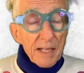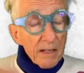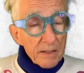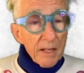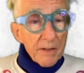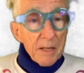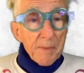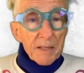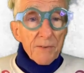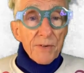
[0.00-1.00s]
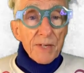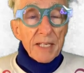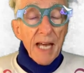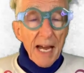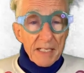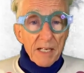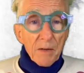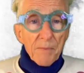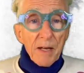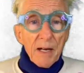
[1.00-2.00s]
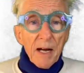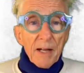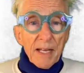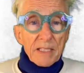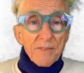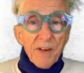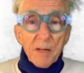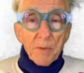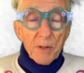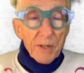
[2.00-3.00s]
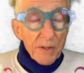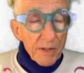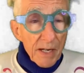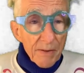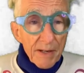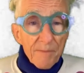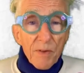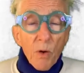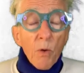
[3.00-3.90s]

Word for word: They'll tell you about the free tax help uh, that's available in your area,